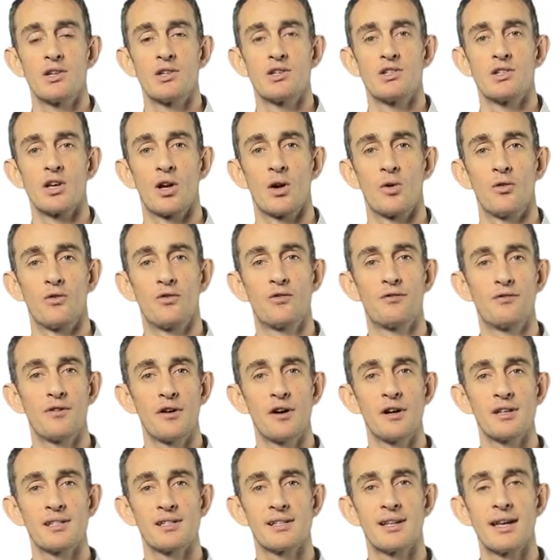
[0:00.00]
So
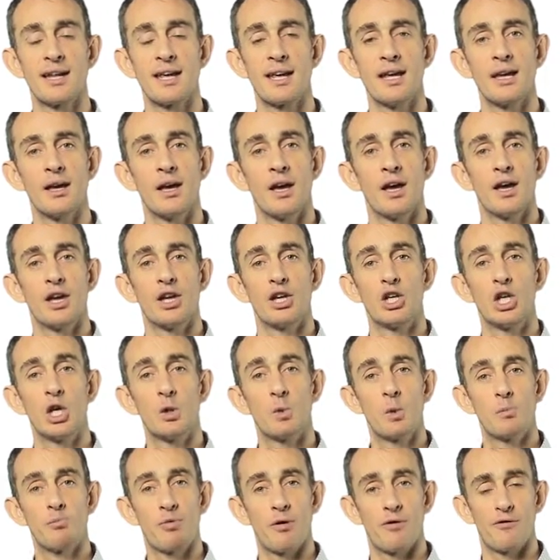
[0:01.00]
firstly,
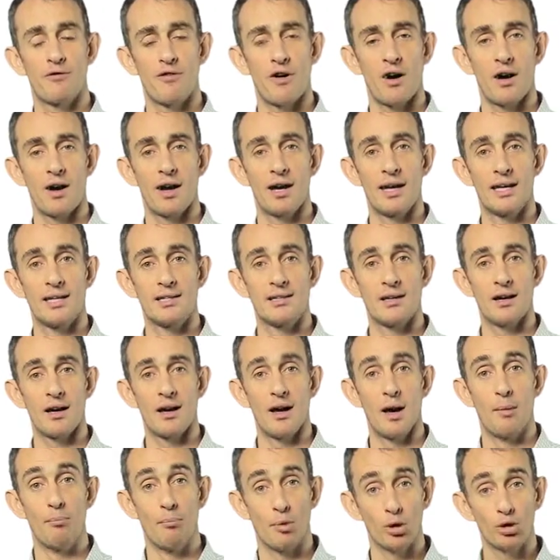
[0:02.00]
you would provide
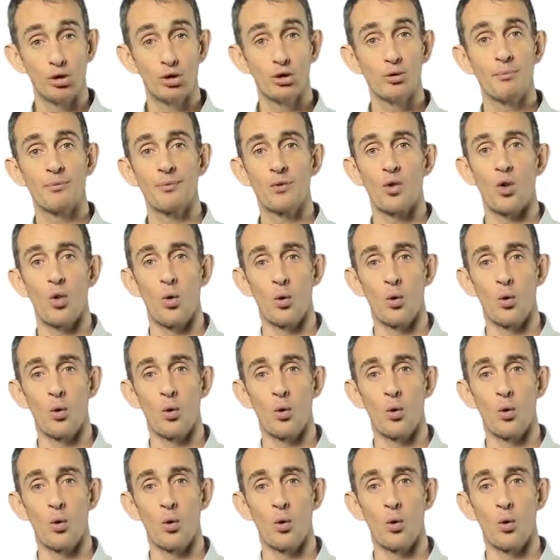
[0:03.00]
a model